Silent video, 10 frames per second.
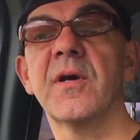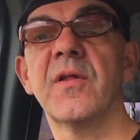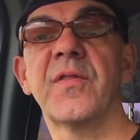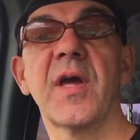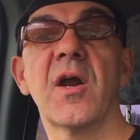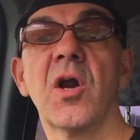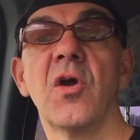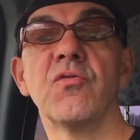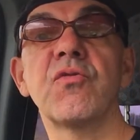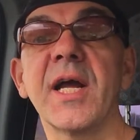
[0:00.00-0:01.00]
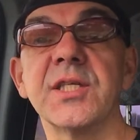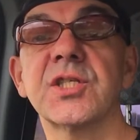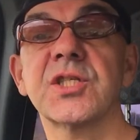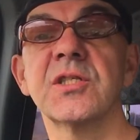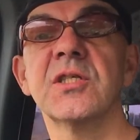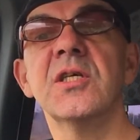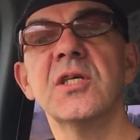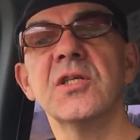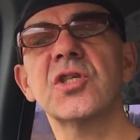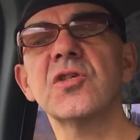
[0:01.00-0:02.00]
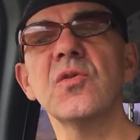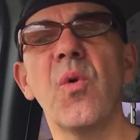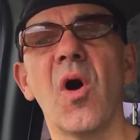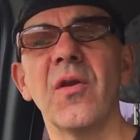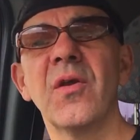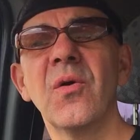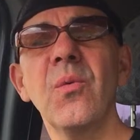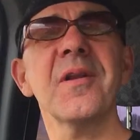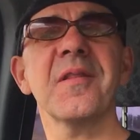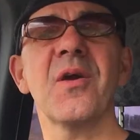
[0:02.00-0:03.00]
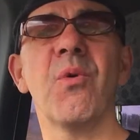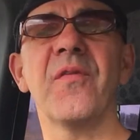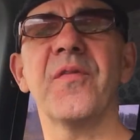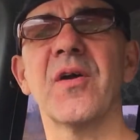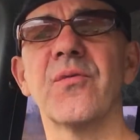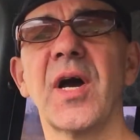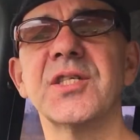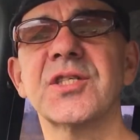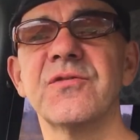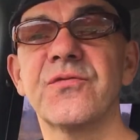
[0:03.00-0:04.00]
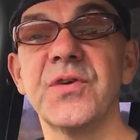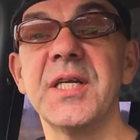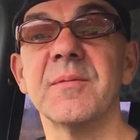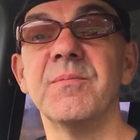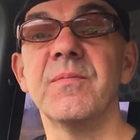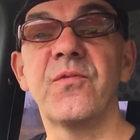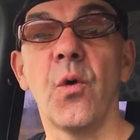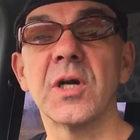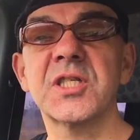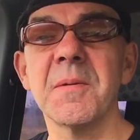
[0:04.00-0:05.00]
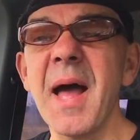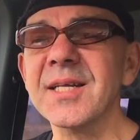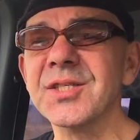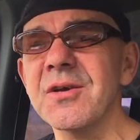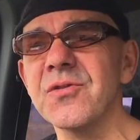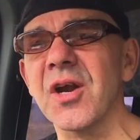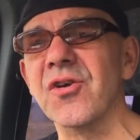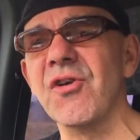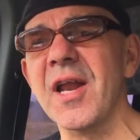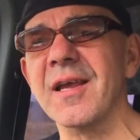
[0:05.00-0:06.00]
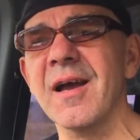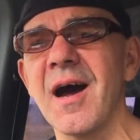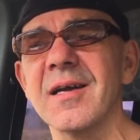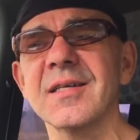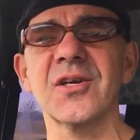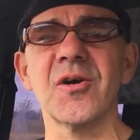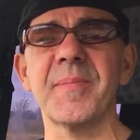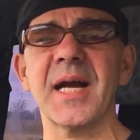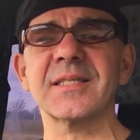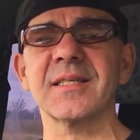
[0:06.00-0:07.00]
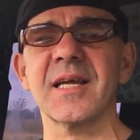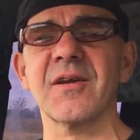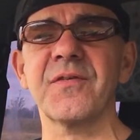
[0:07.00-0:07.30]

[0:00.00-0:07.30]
their rights. To do what? What do they want their rights and freedom for? To max out their credit card and go back to their